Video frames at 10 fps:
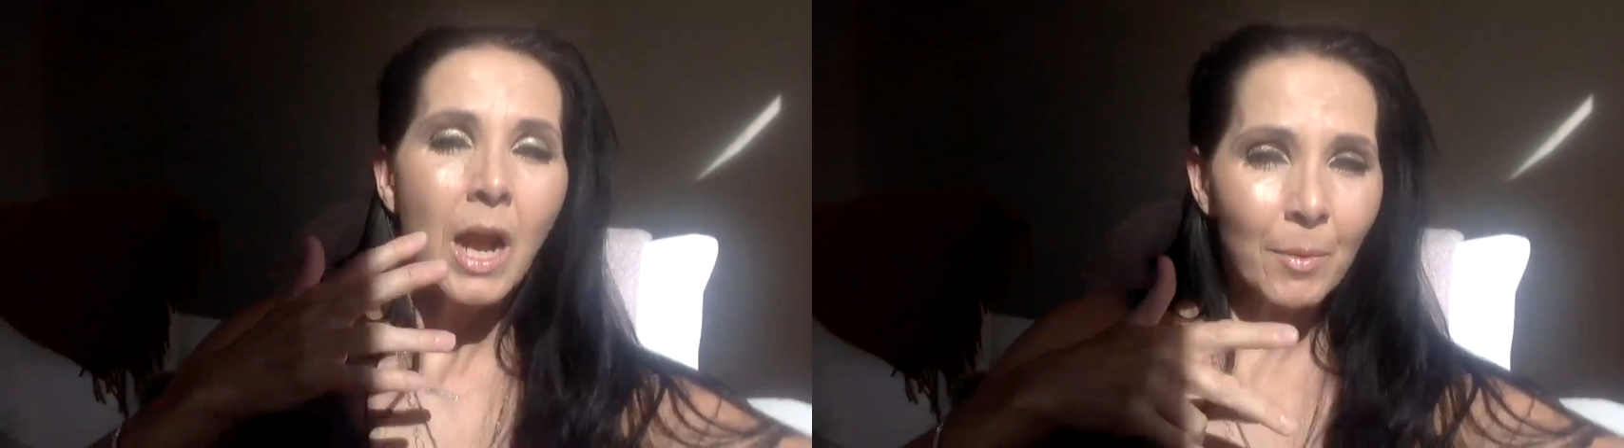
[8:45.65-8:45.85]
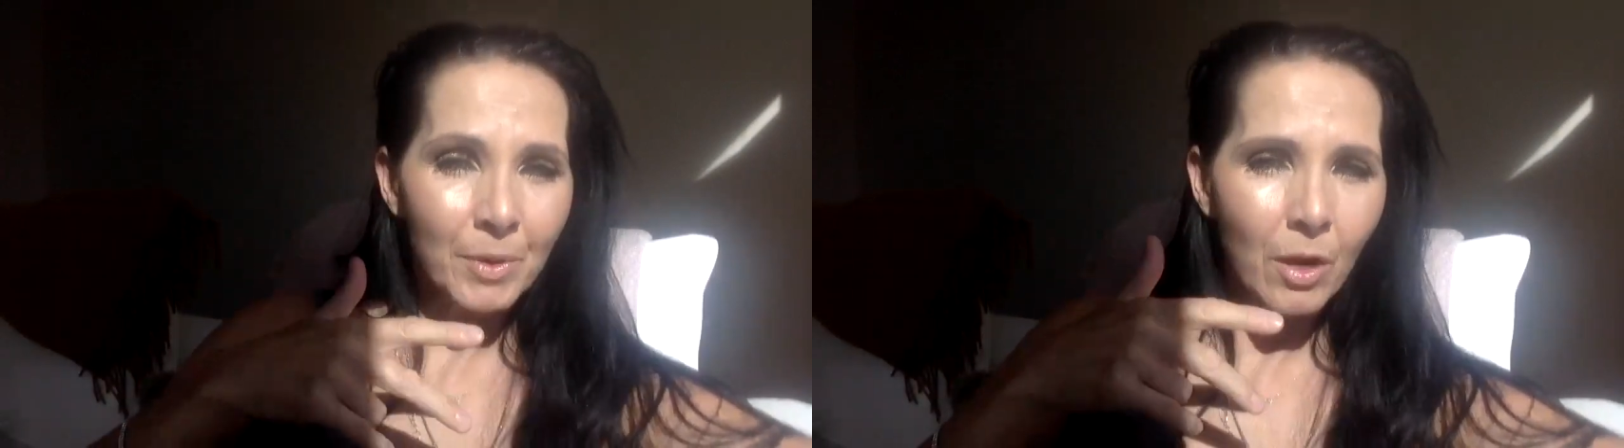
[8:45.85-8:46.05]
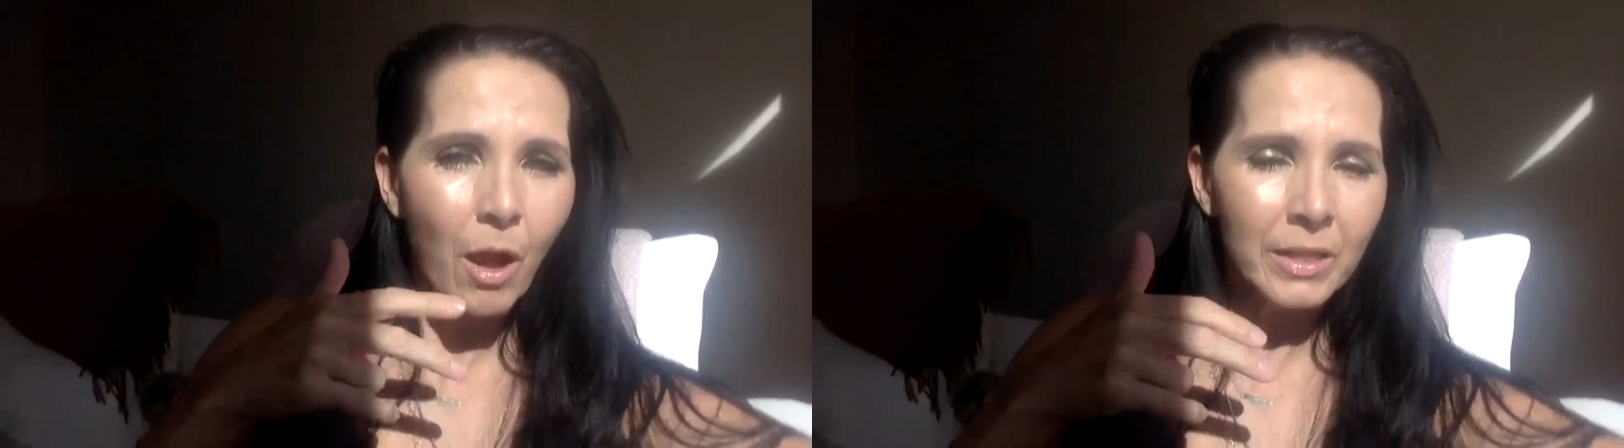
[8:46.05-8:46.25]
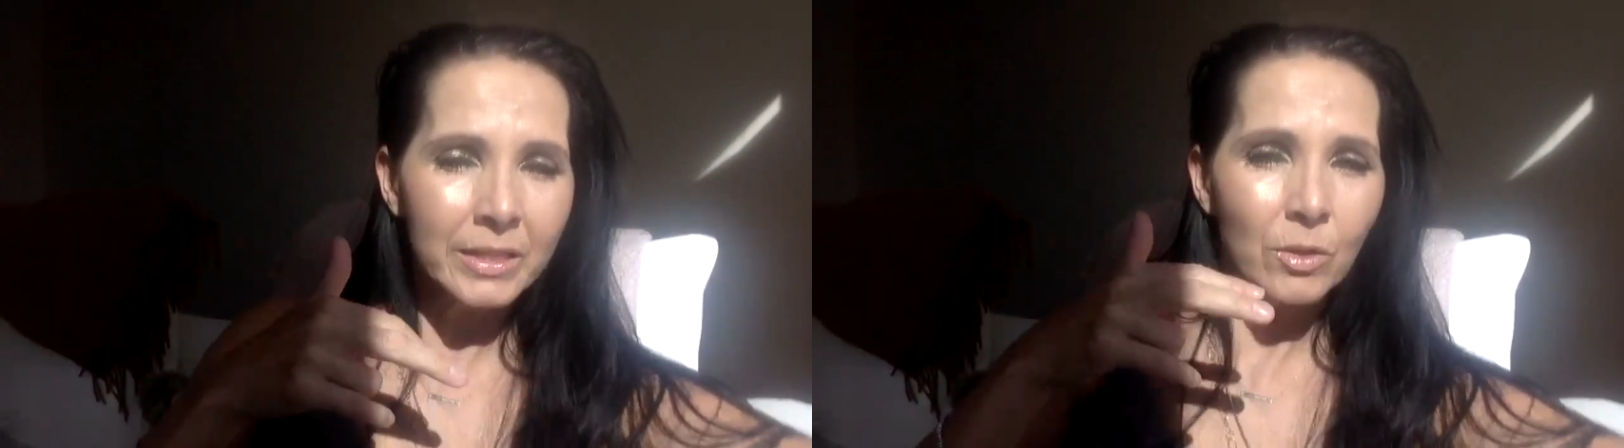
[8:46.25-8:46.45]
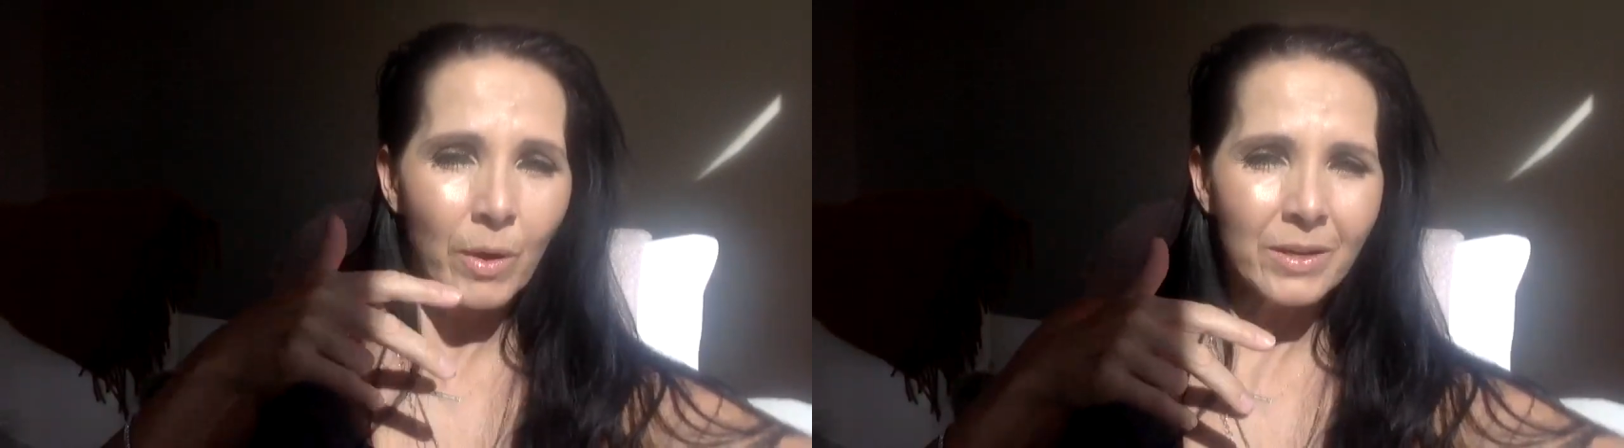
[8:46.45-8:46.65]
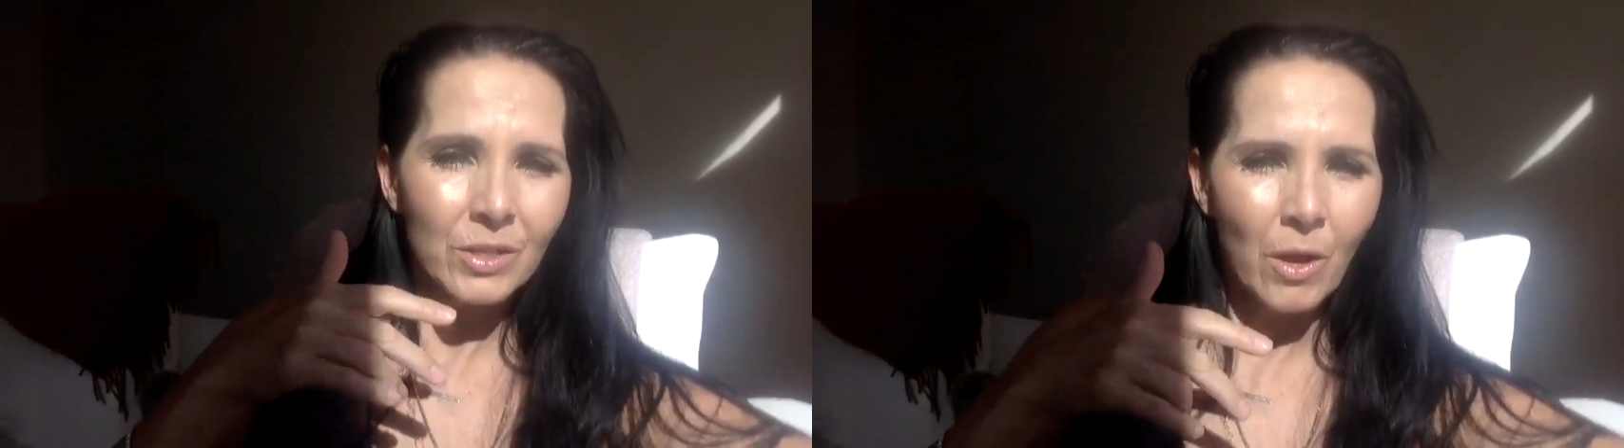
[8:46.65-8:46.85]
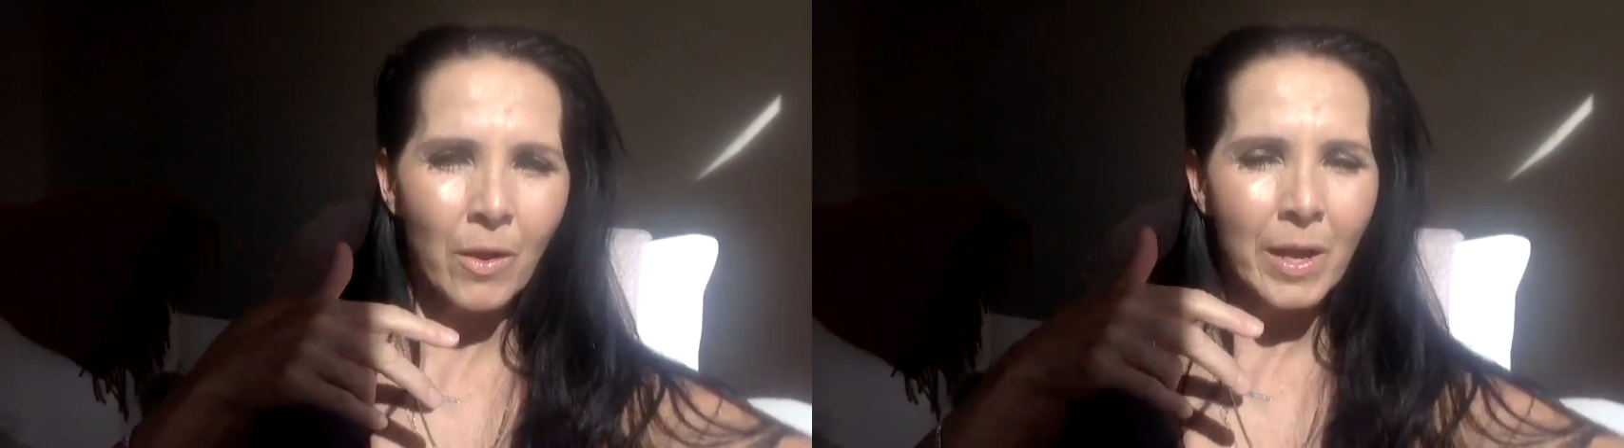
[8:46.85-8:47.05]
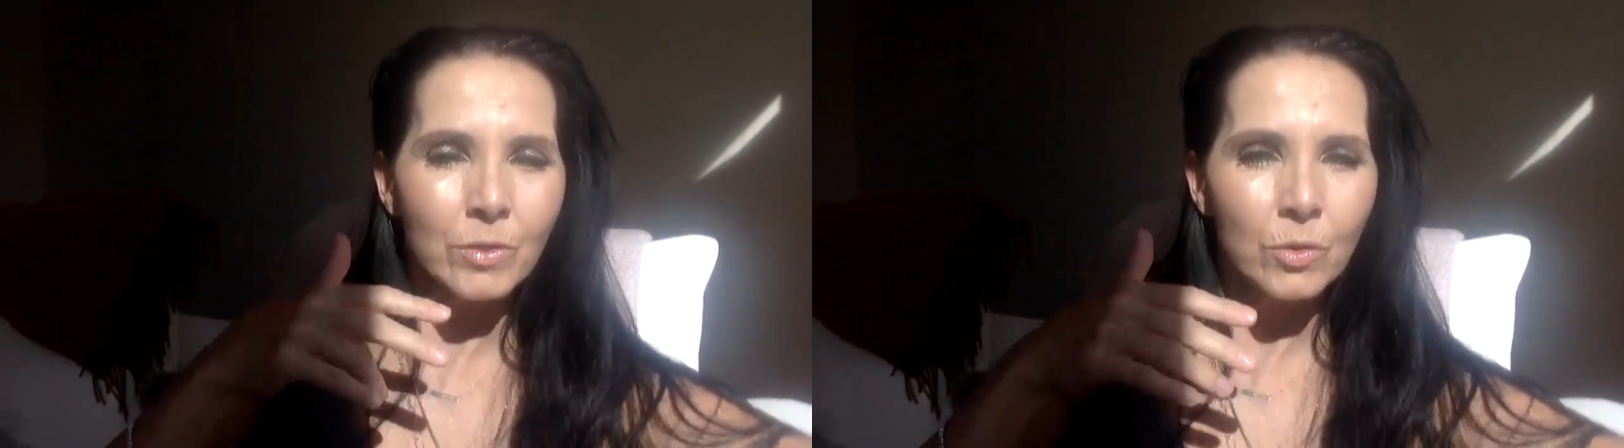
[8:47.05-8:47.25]
I'm going to call in a greater
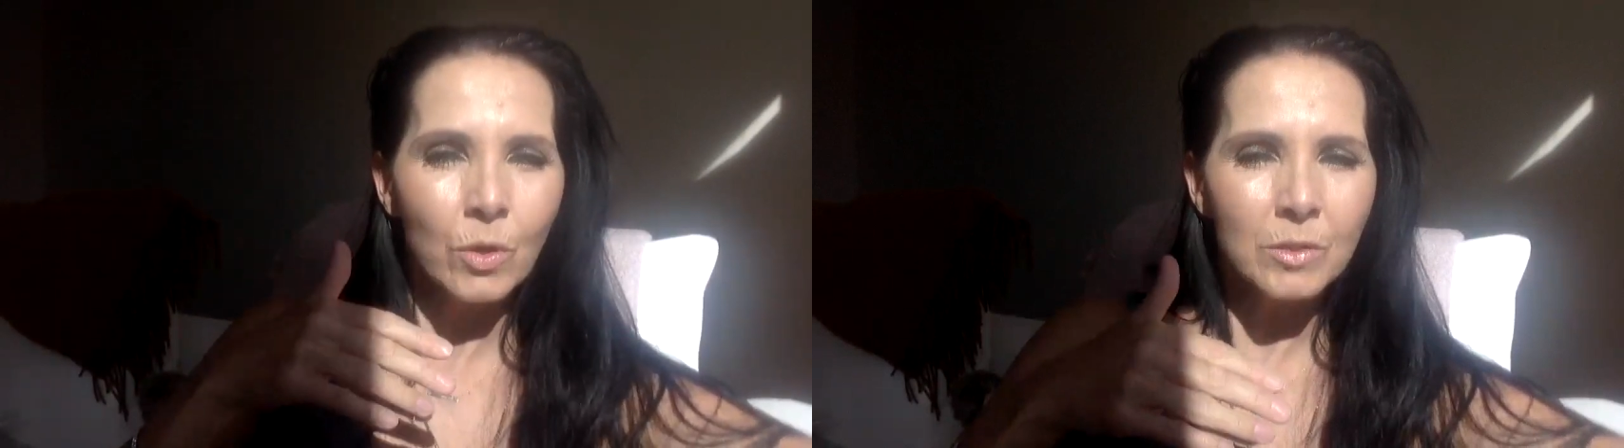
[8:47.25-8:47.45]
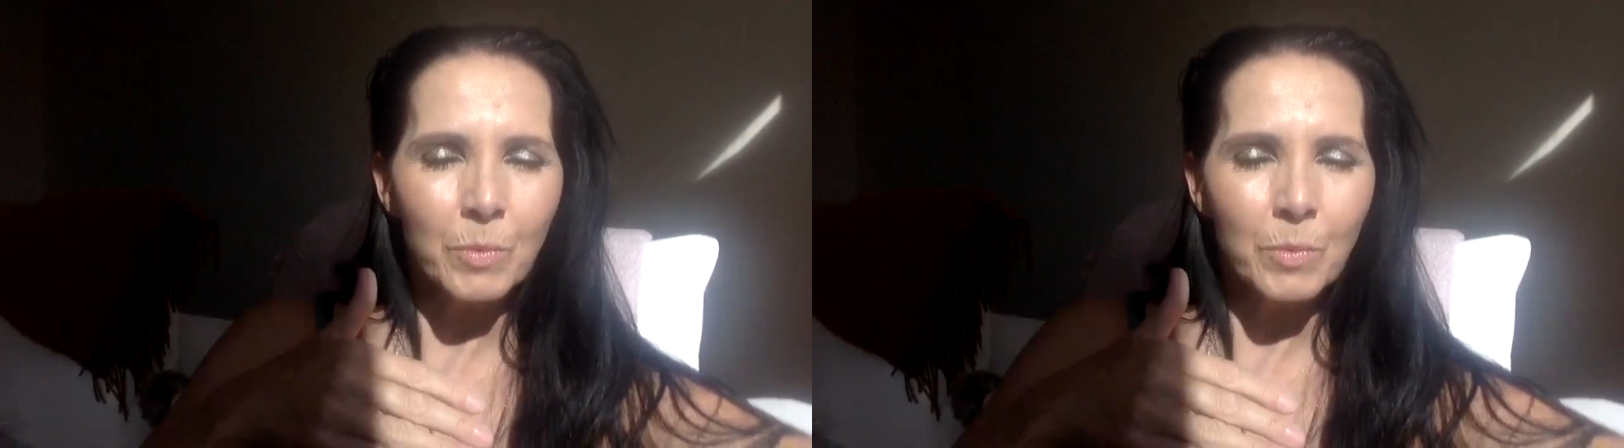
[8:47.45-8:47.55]
song now, source,